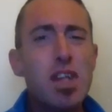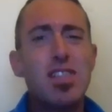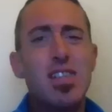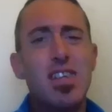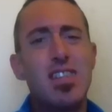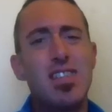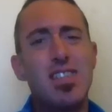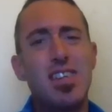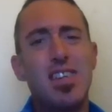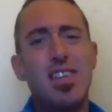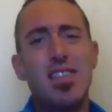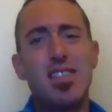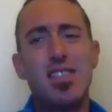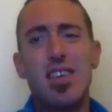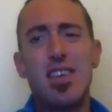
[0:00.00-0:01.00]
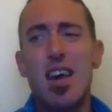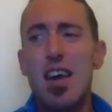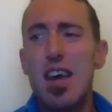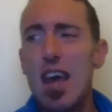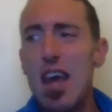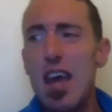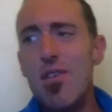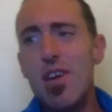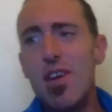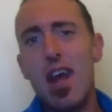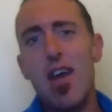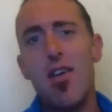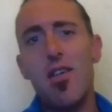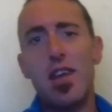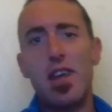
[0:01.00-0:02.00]
these things every
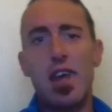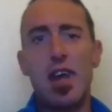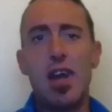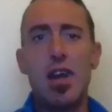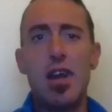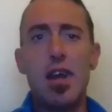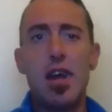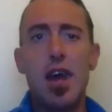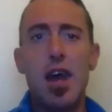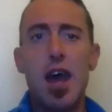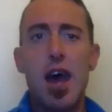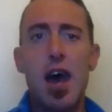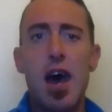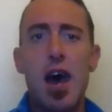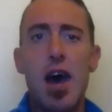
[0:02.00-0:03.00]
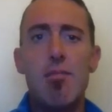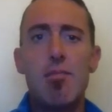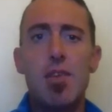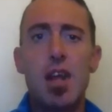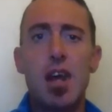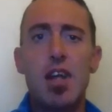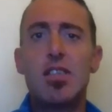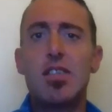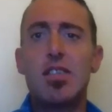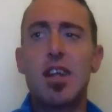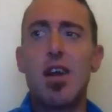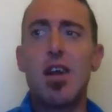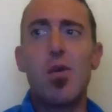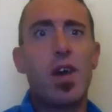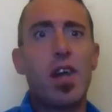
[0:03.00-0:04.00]
now and again, you know, instead
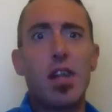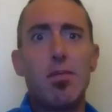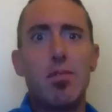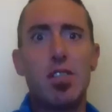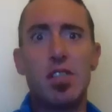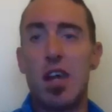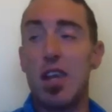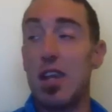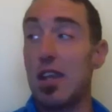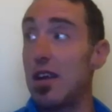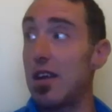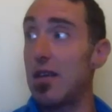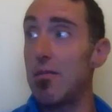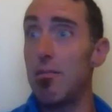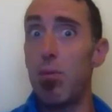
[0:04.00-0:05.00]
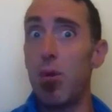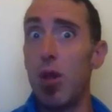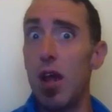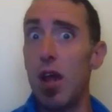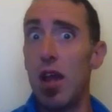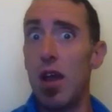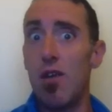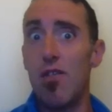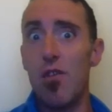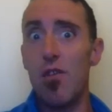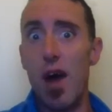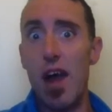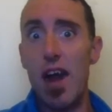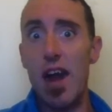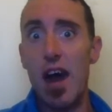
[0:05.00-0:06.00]
of looking at them as something that are completely off the
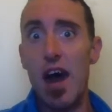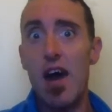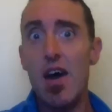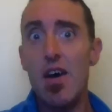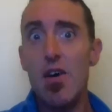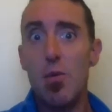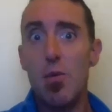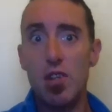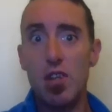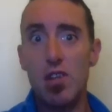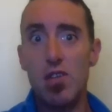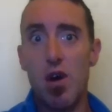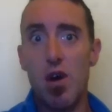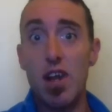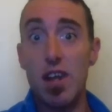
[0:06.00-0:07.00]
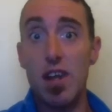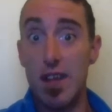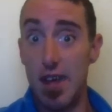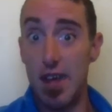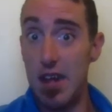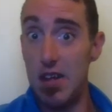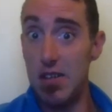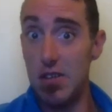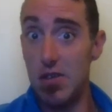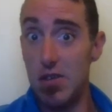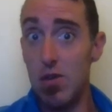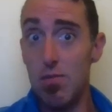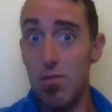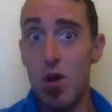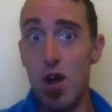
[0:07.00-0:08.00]
radar when you're dieting, it is a
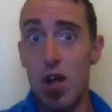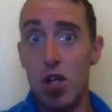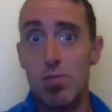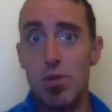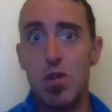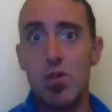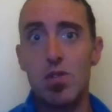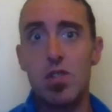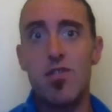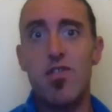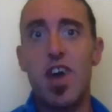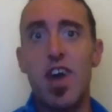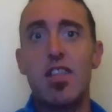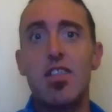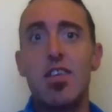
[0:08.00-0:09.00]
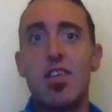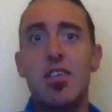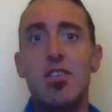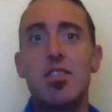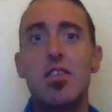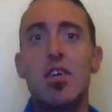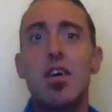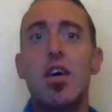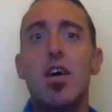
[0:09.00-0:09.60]
good approach, because the fact is,